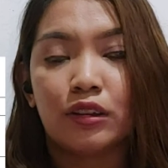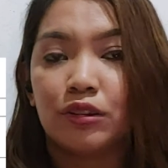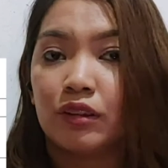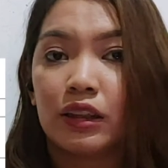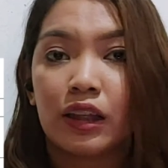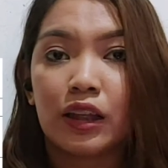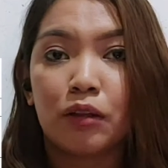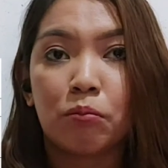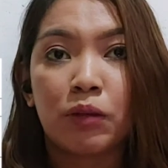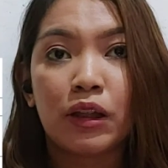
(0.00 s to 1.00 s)
so that I
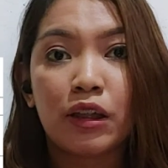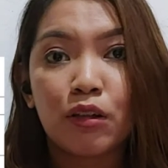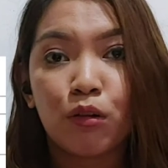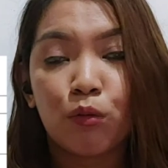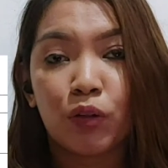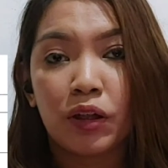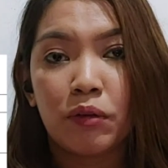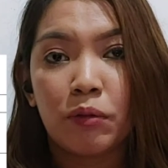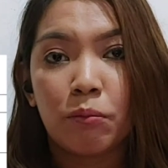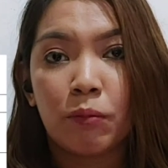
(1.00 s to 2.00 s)
can be
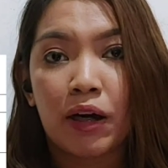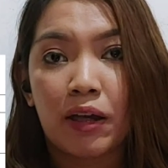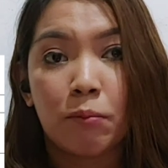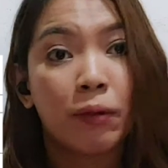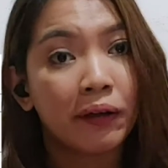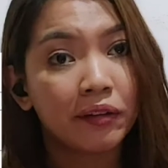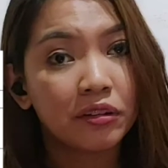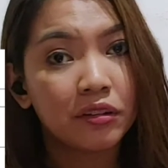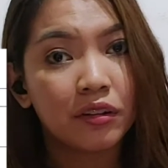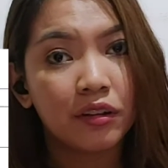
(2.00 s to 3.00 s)
with my
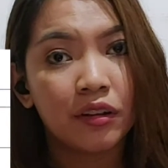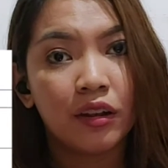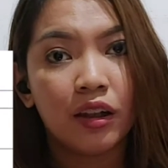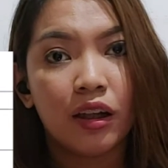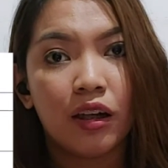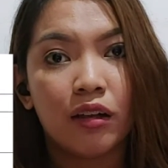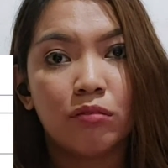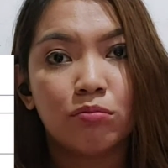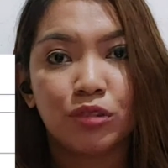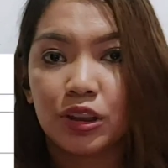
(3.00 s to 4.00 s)
partner.
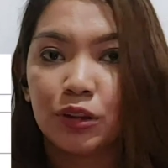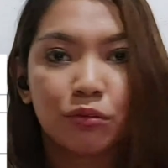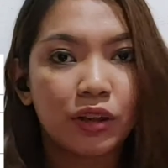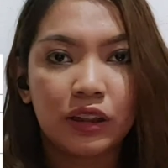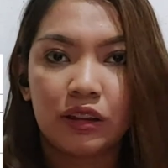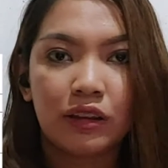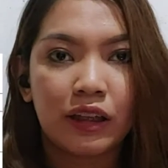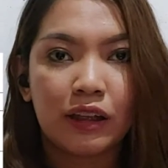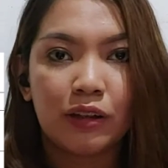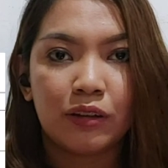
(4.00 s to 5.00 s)
Just write it
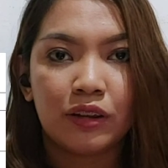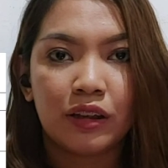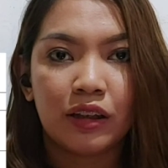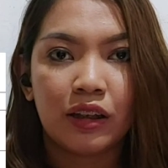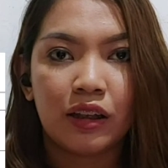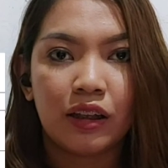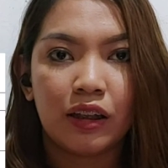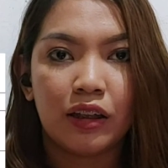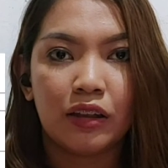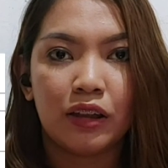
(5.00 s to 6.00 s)
down
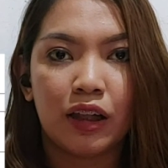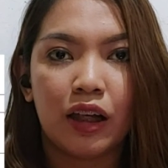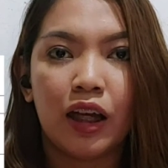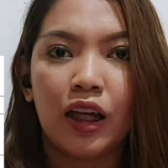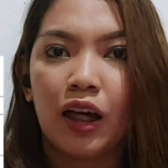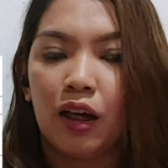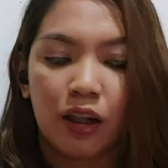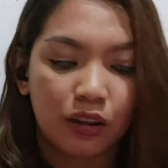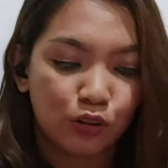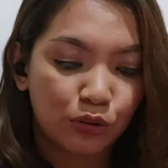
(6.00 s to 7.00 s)
and
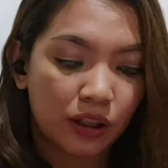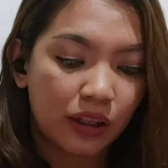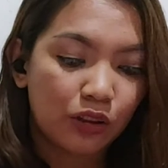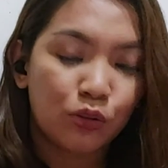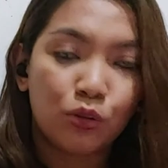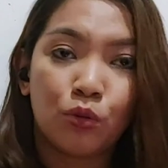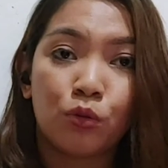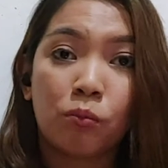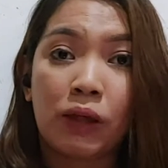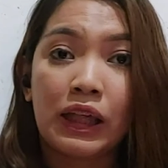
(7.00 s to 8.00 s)
try
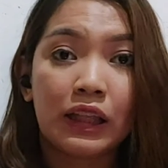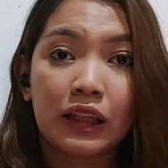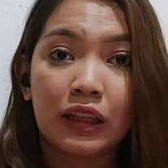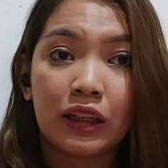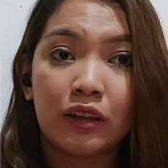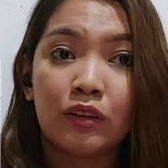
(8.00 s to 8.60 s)
to make it